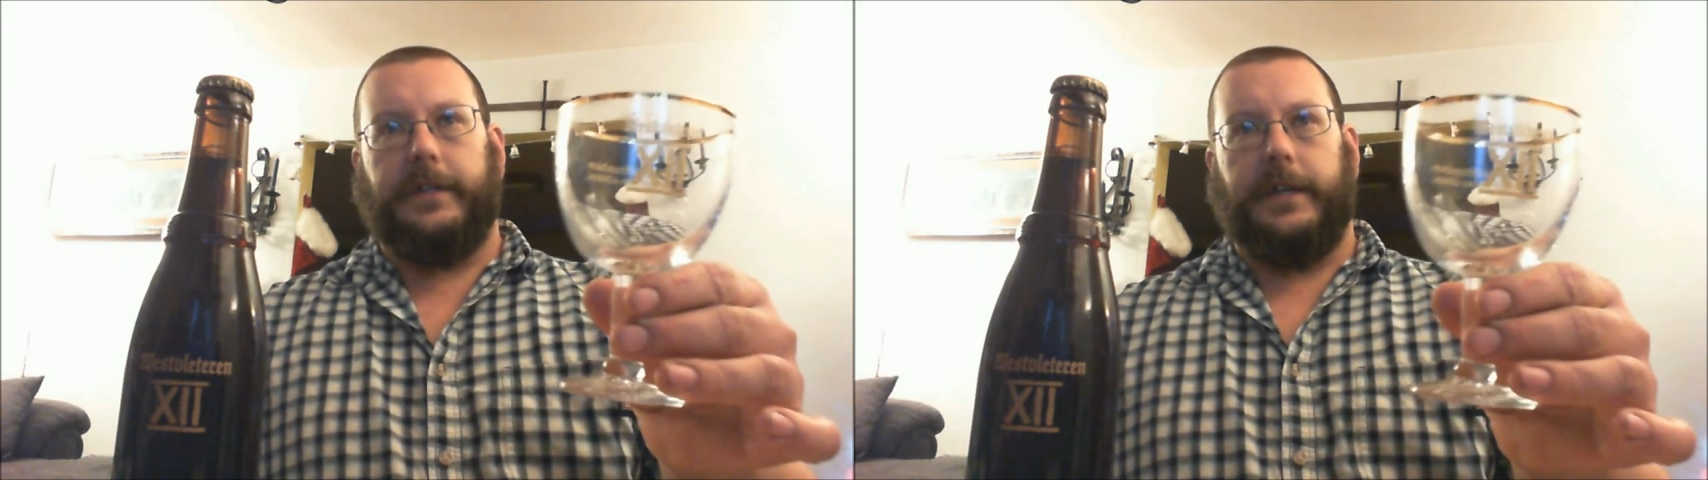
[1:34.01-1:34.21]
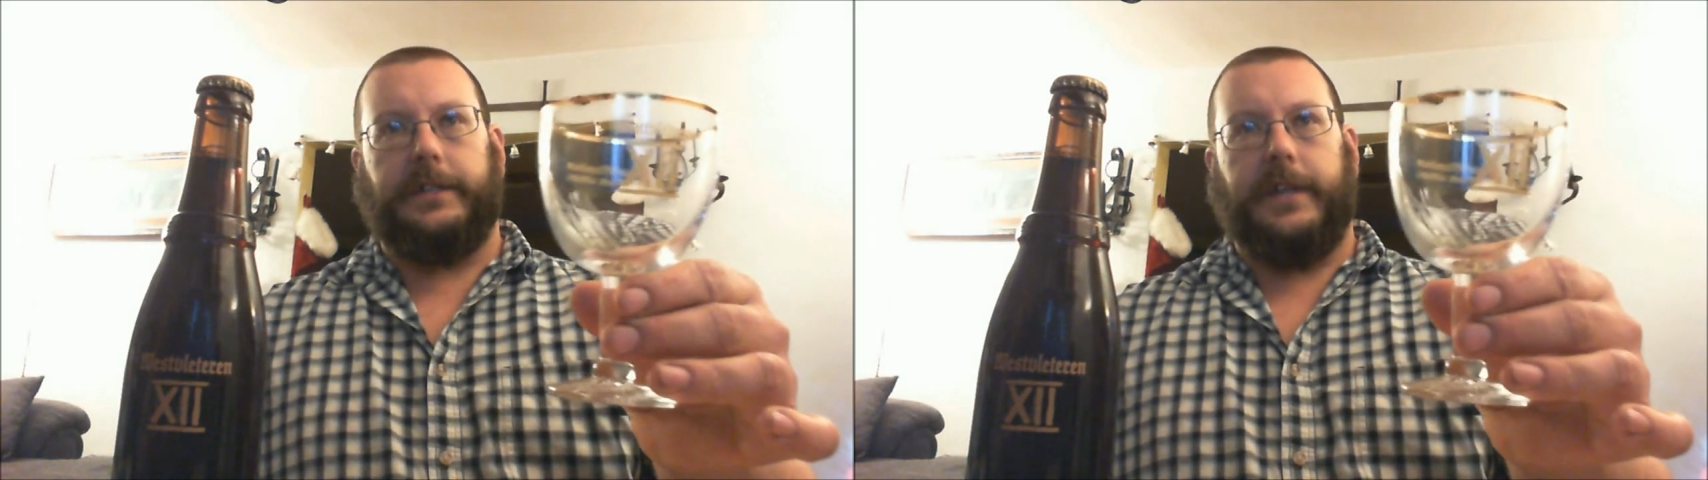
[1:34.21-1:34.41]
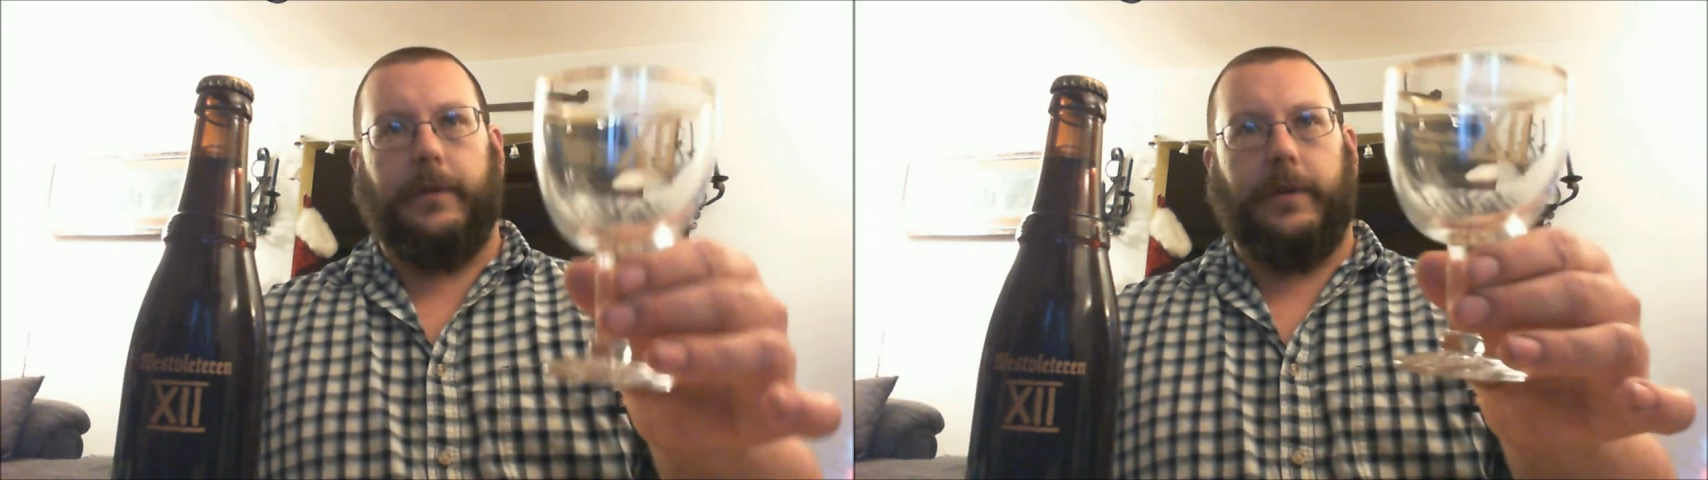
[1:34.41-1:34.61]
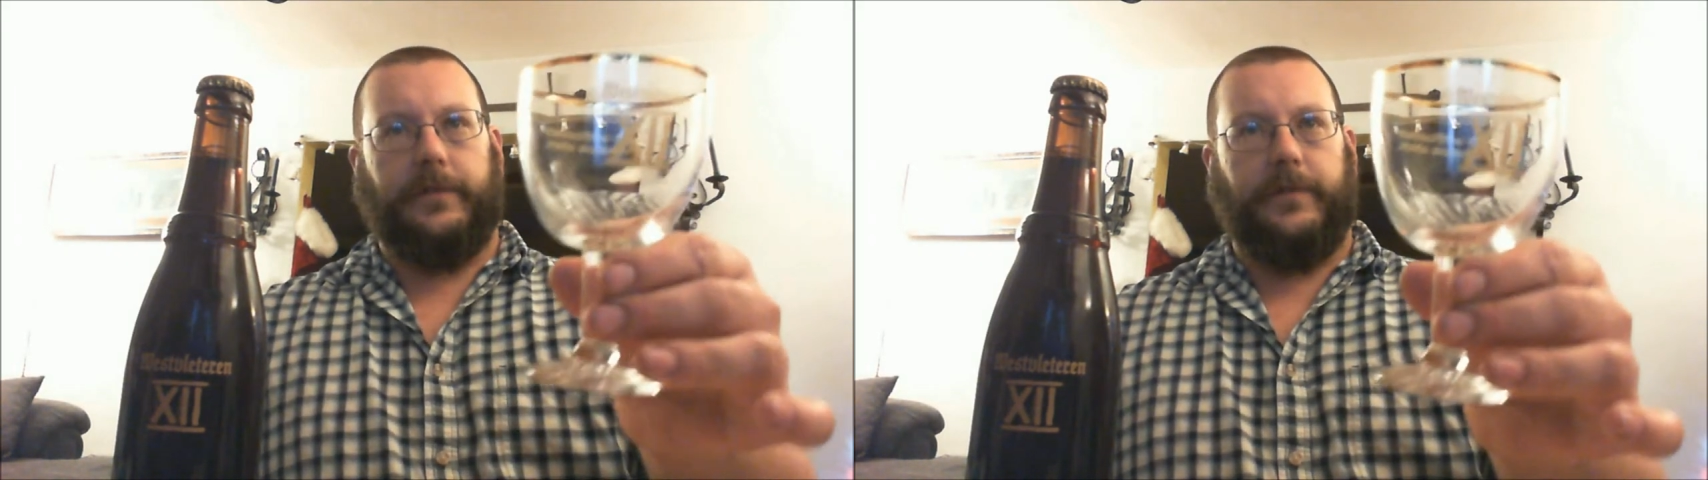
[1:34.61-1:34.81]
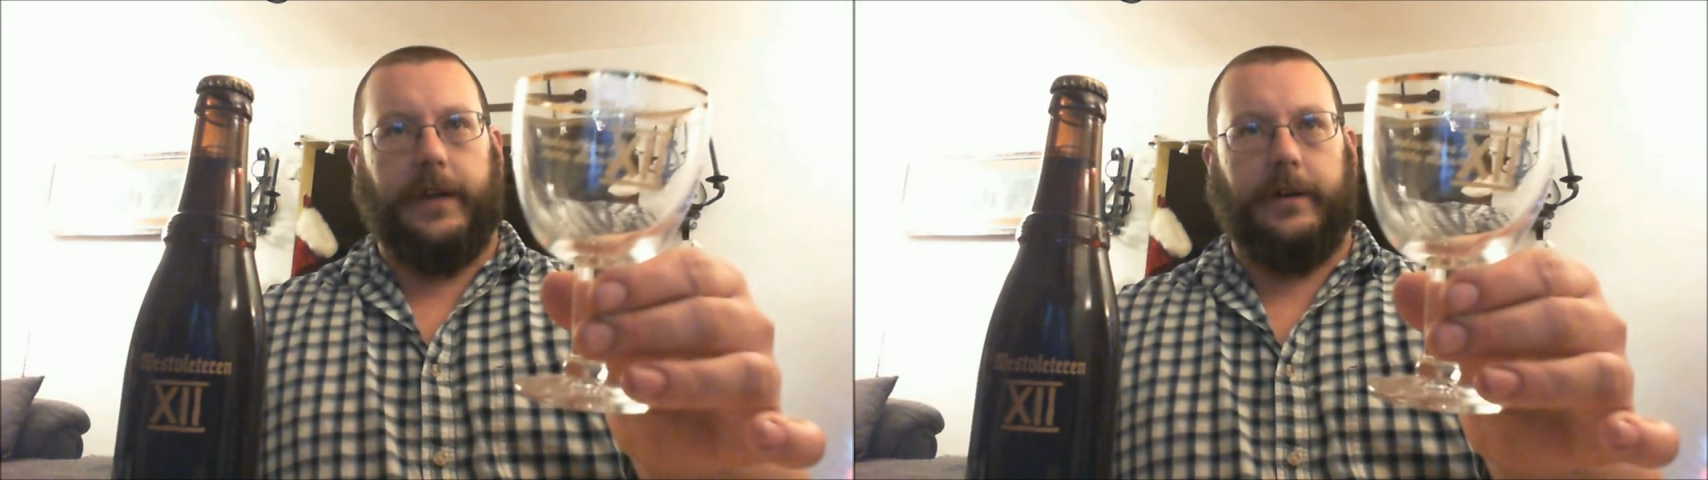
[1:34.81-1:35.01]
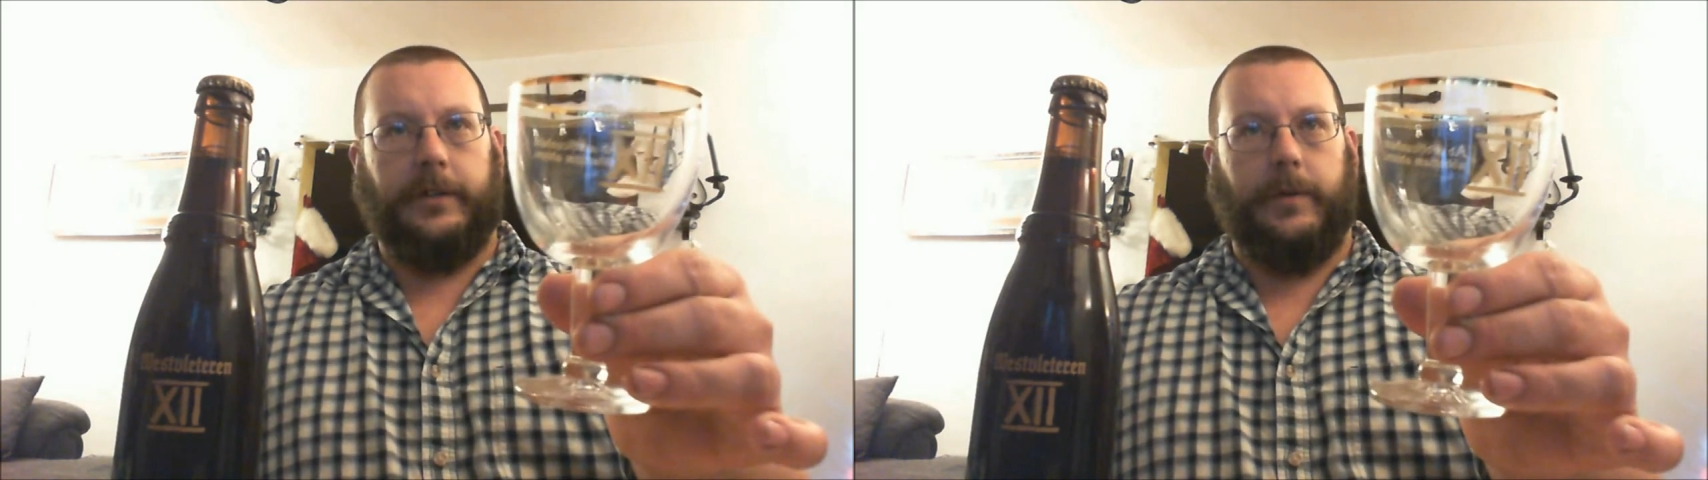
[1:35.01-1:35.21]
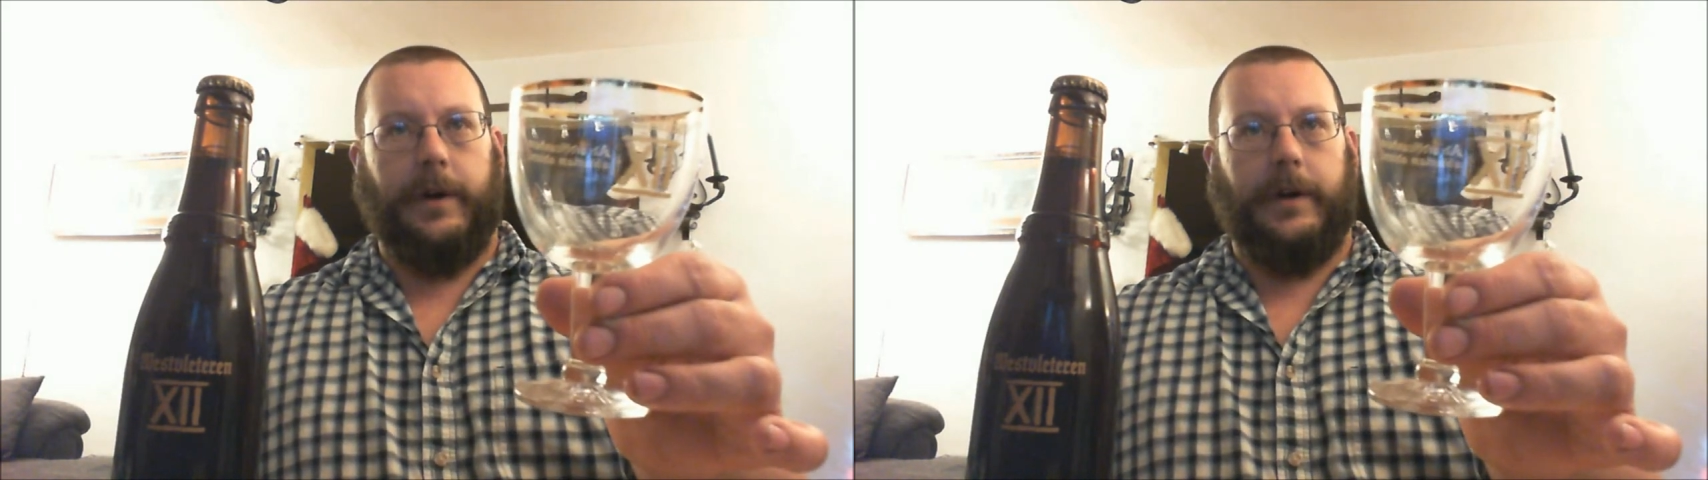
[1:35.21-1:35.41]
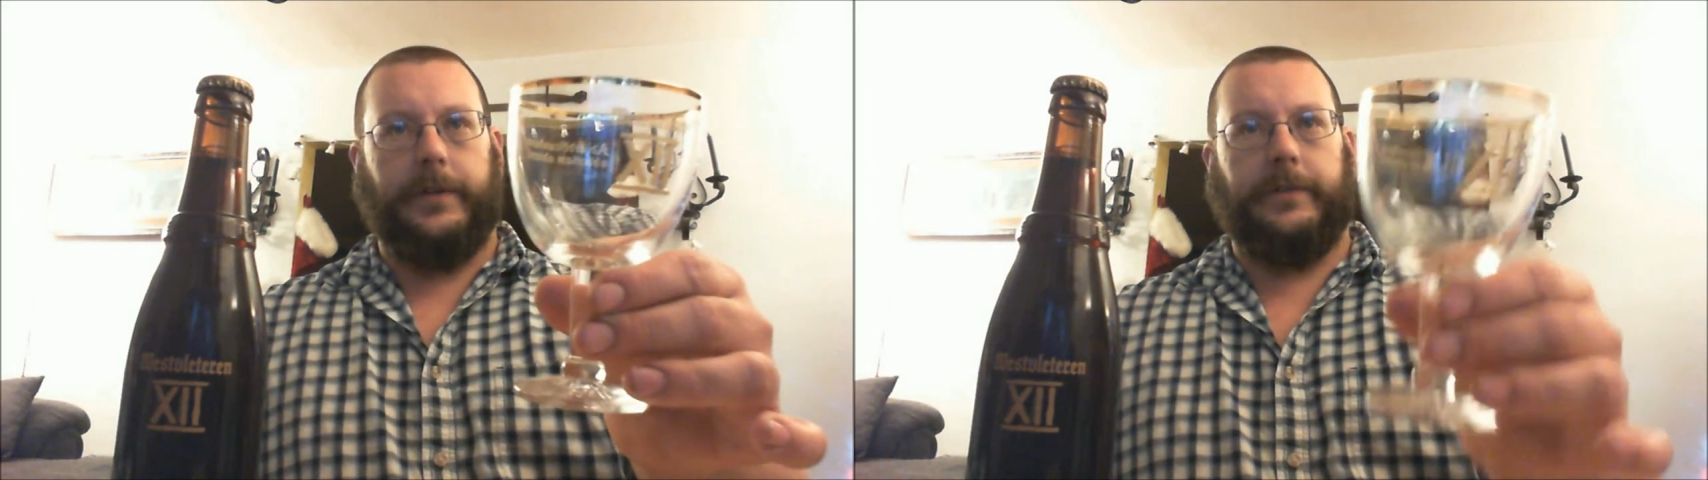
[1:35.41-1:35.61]
that say Westvleteren
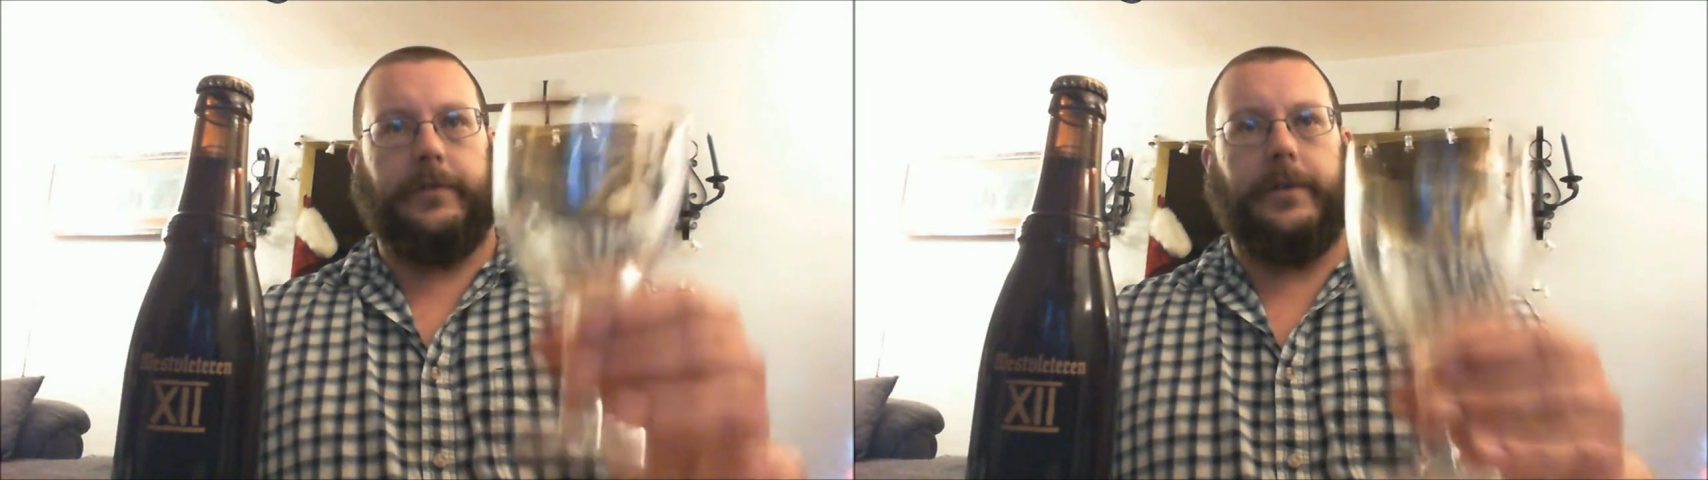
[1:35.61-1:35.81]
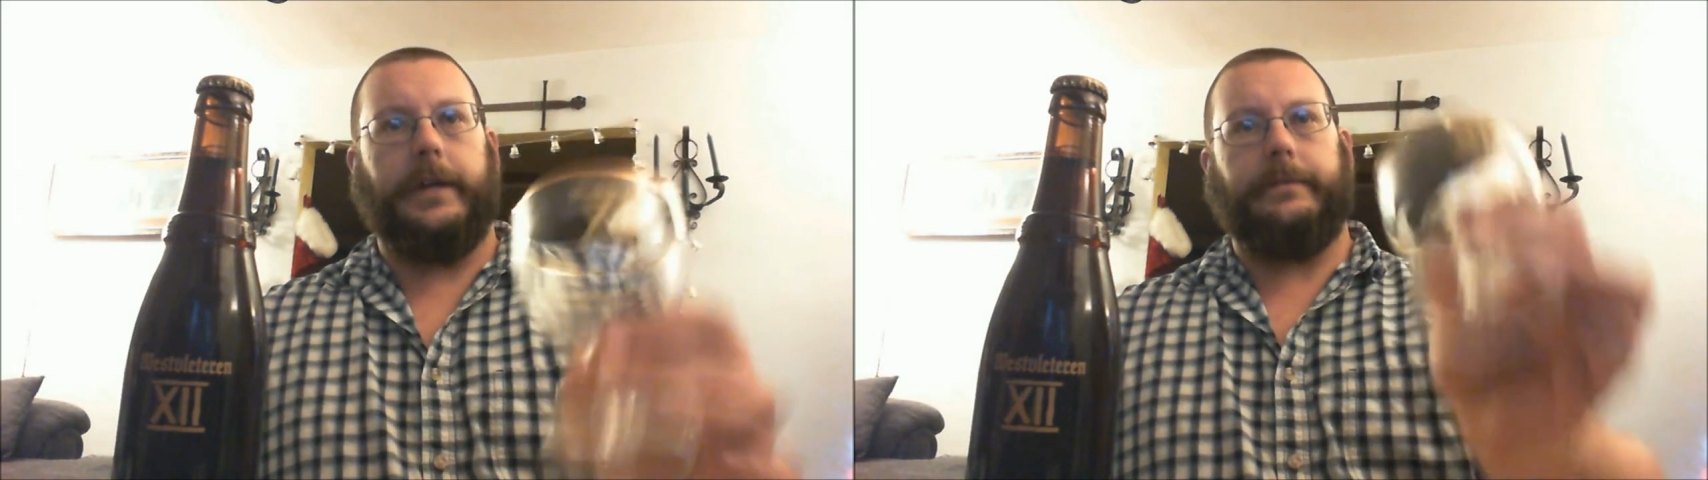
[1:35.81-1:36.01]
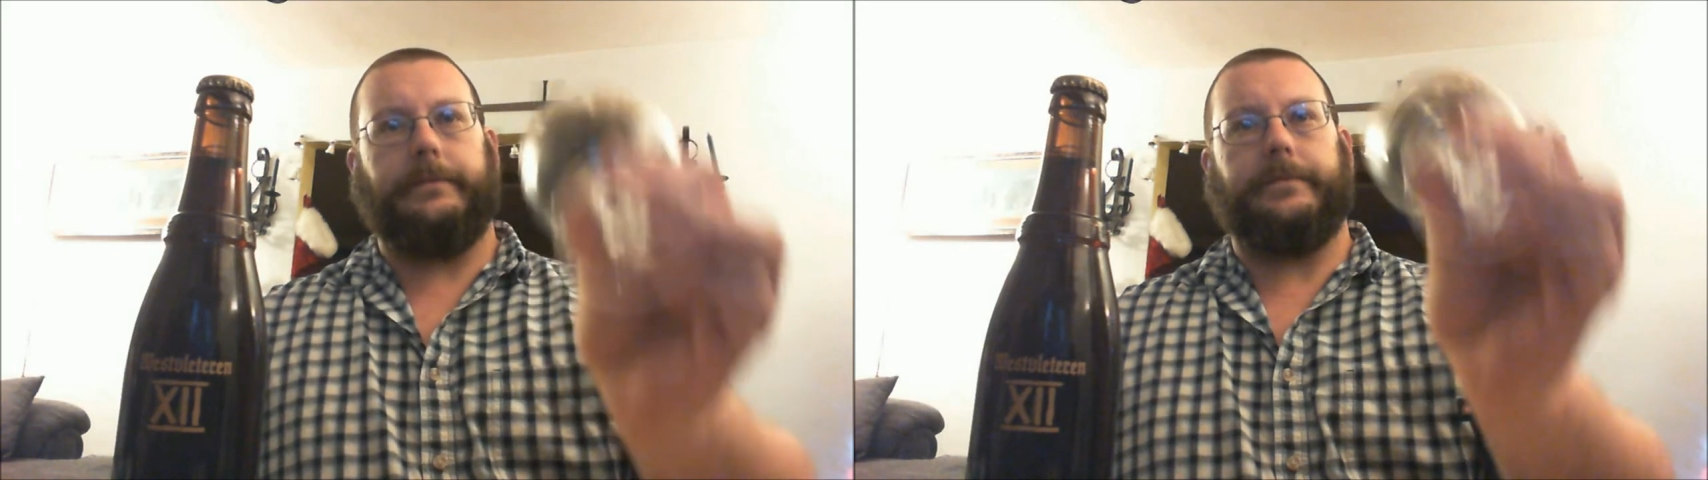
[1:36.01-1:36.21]
12 on the front.